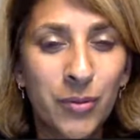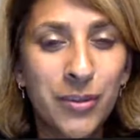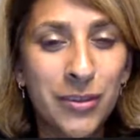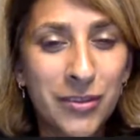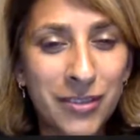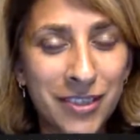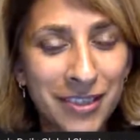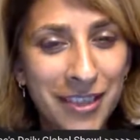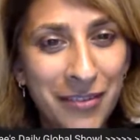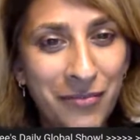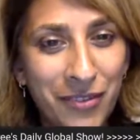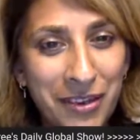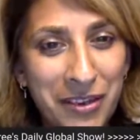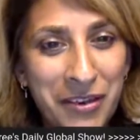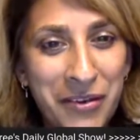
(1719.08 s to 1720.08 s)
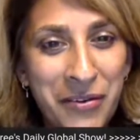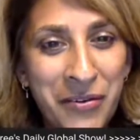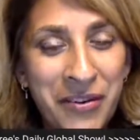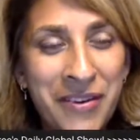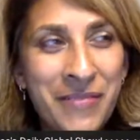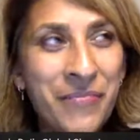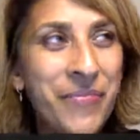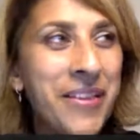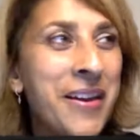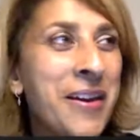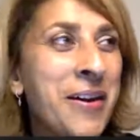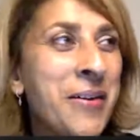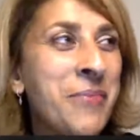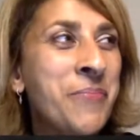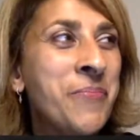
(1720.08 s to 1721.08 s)
did you see that video?
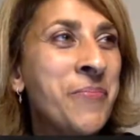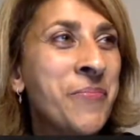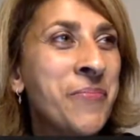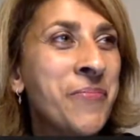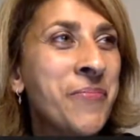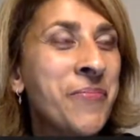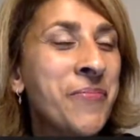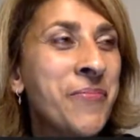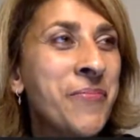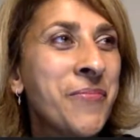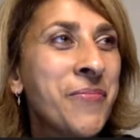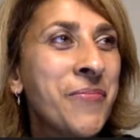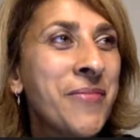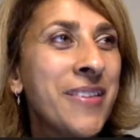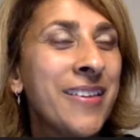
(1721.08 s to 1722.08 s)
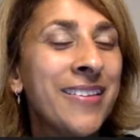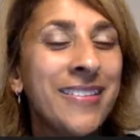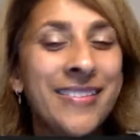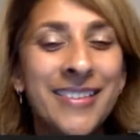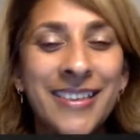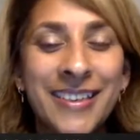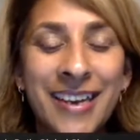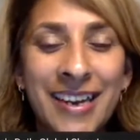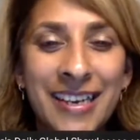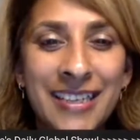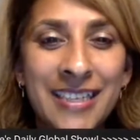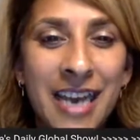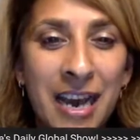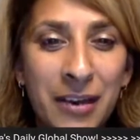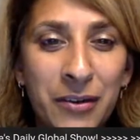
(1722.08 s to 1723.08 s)
The guy
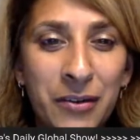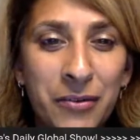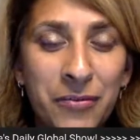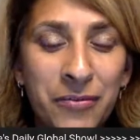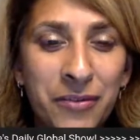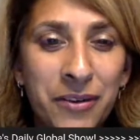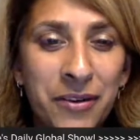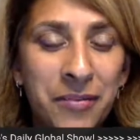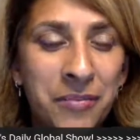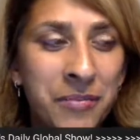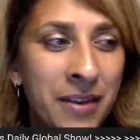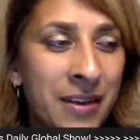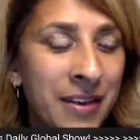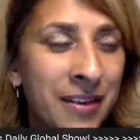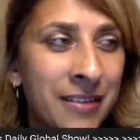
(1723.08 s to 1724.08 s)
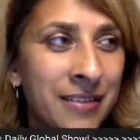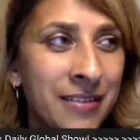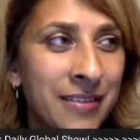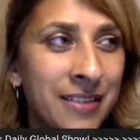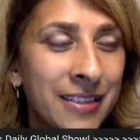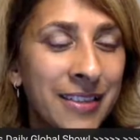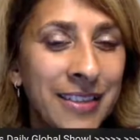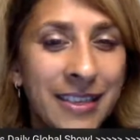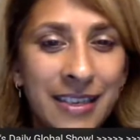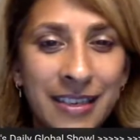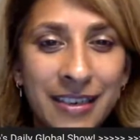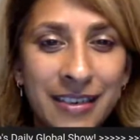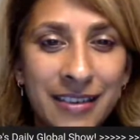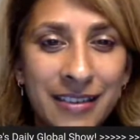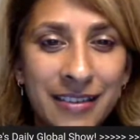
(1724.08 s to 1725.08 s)
Taco from the
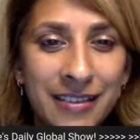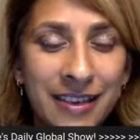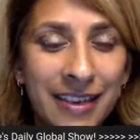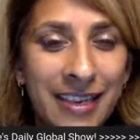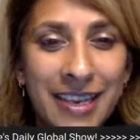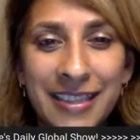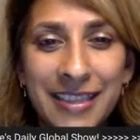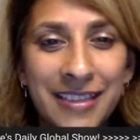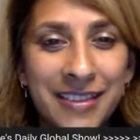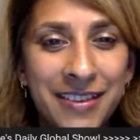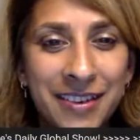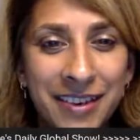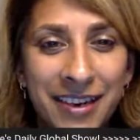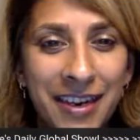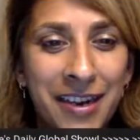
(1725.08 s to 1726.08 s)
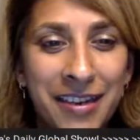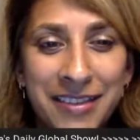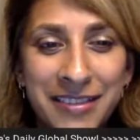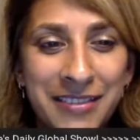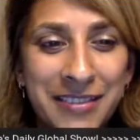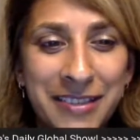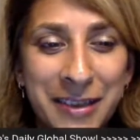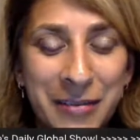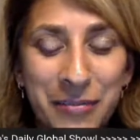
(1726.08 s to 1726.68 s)
League. I can't think of the actor's name,